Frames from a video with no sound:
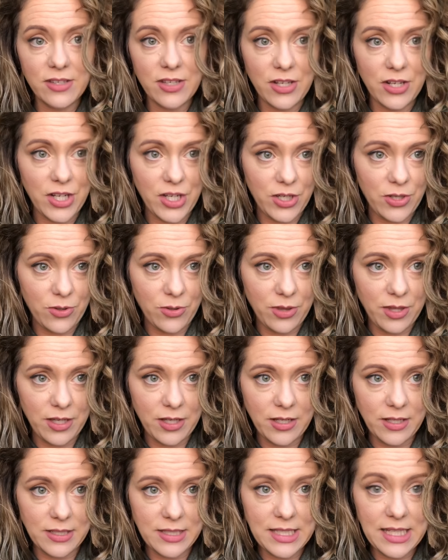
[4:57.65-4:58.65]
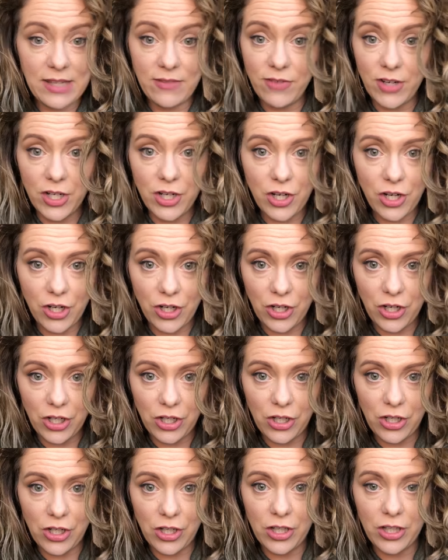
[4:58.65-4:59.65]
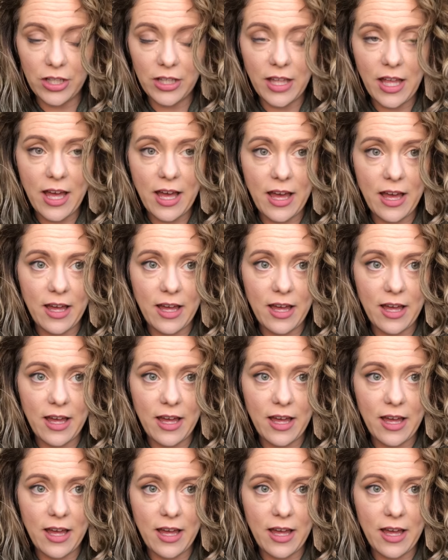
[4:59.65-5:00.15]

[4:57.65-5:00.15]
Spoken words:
you know, the Diva Curl,